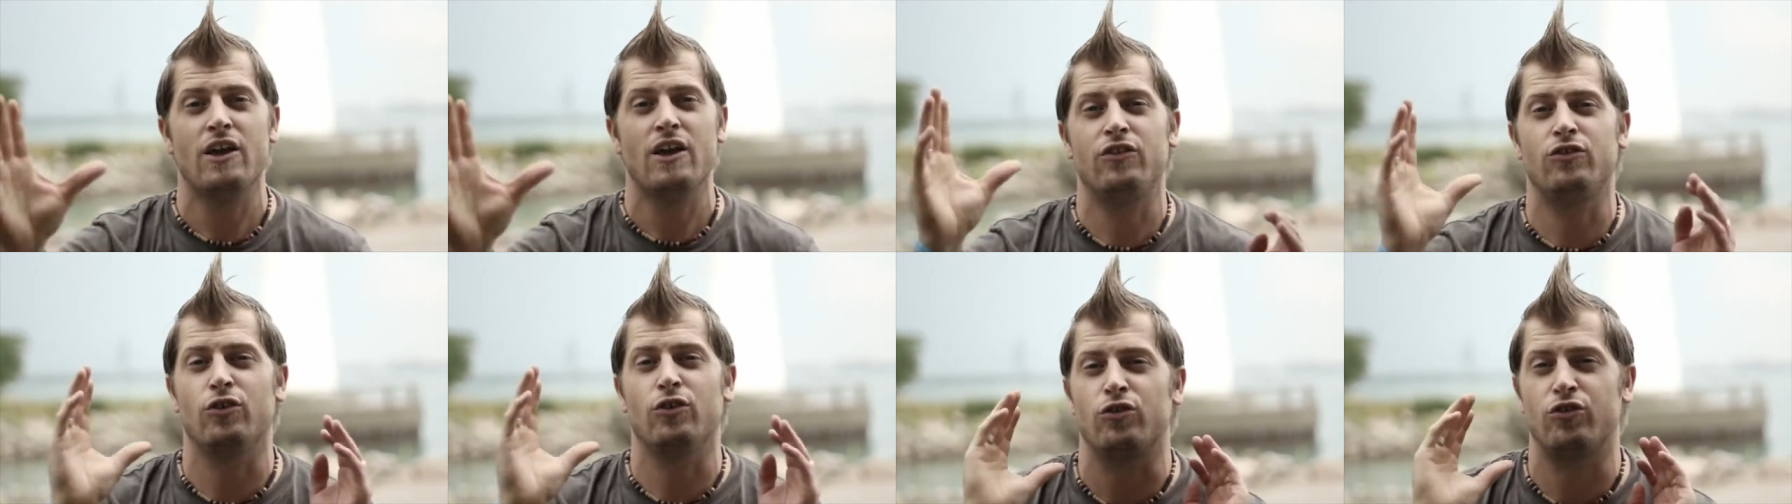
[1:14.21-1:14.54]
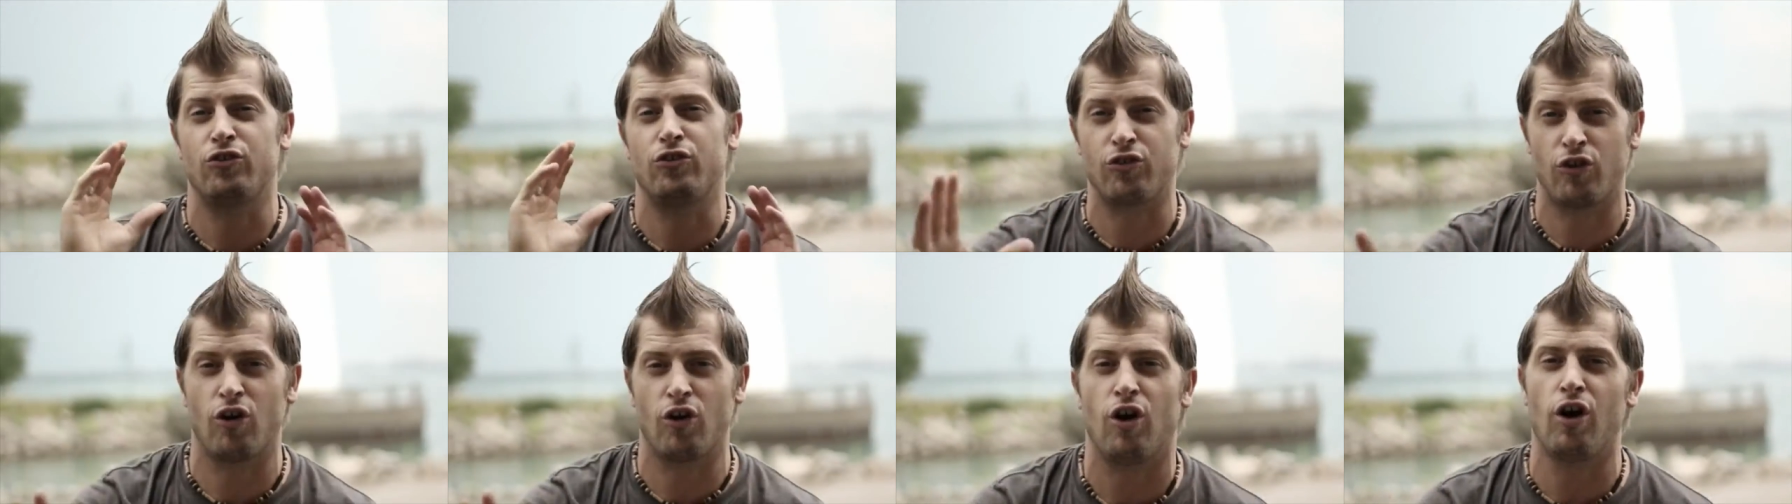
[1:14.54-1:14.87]
is so
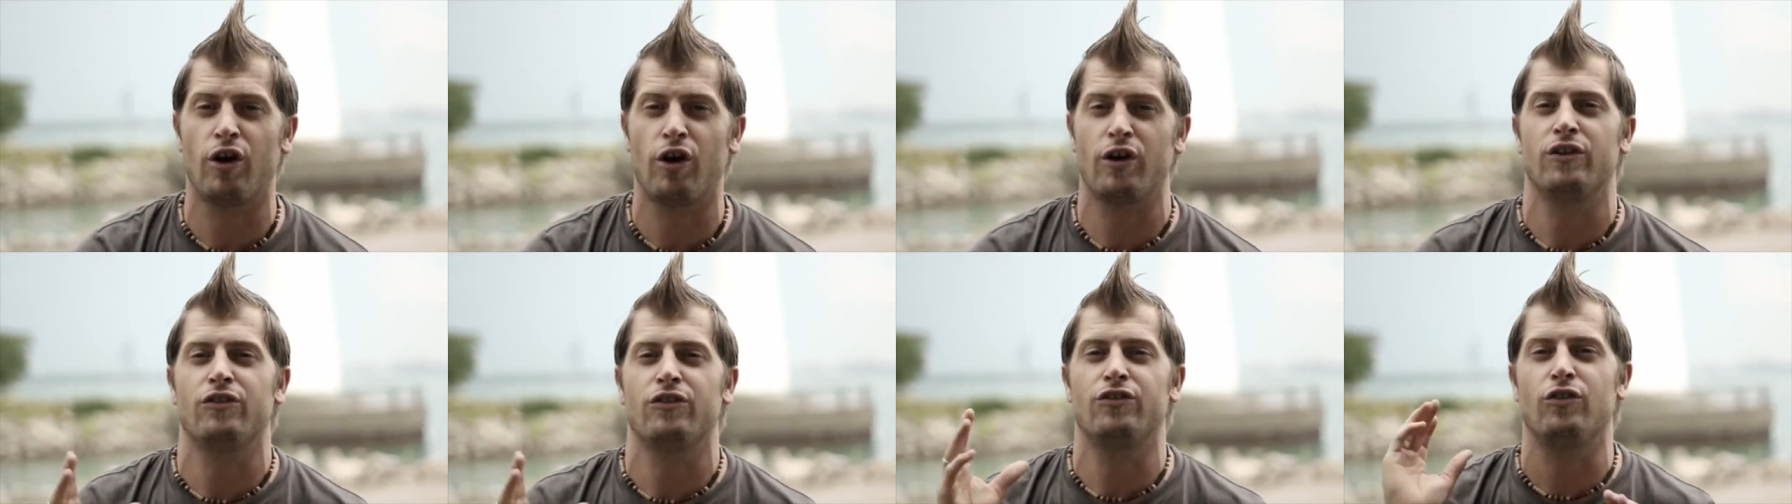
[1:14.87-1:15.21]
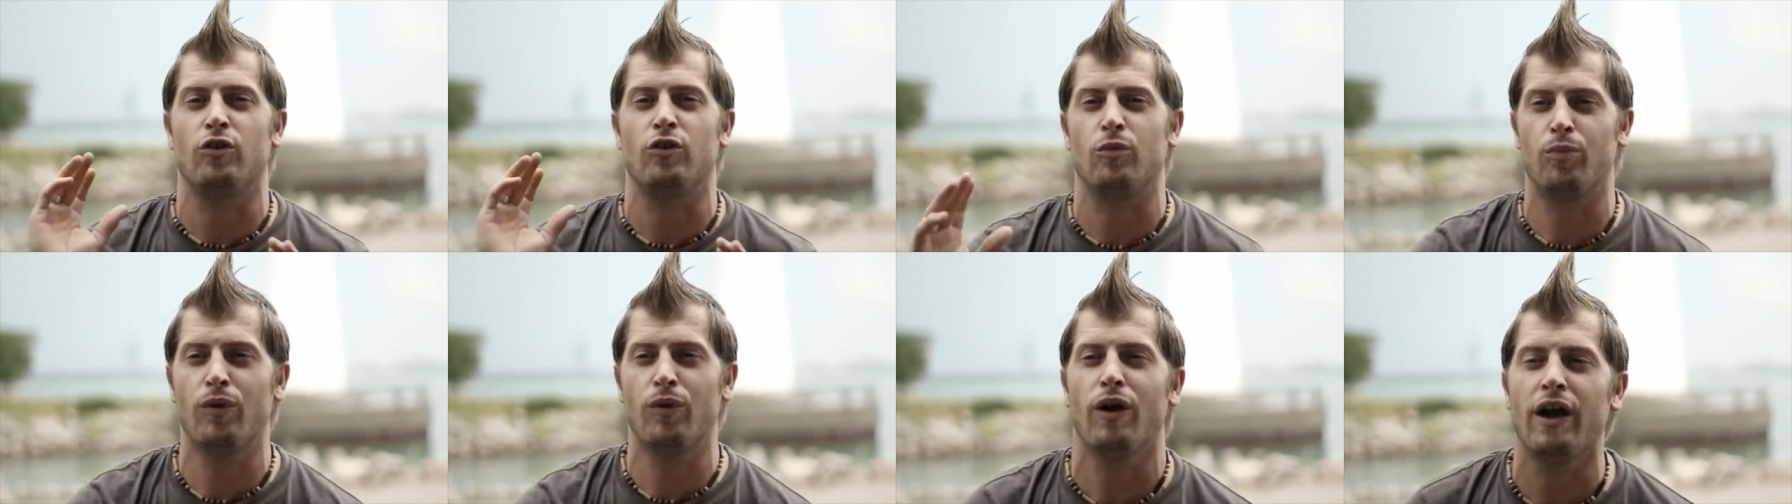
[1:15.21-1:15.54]
strong and
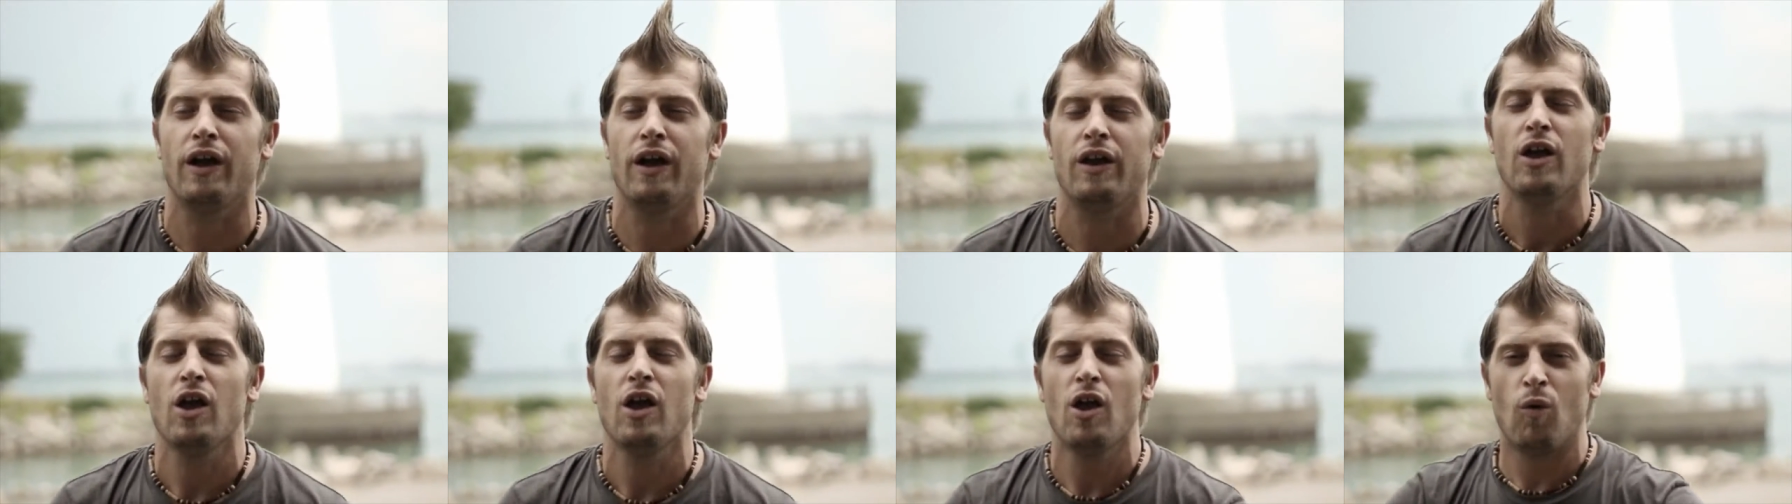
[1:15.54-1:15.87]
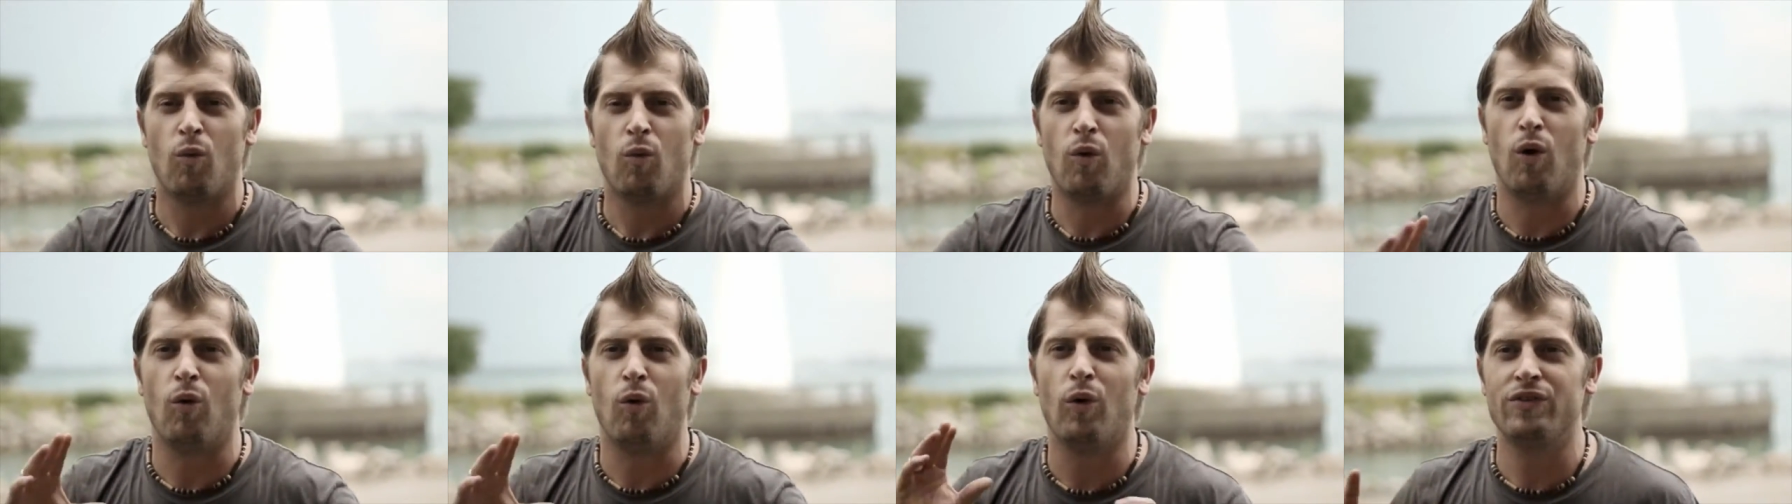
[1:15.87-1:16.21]
so bright. Well,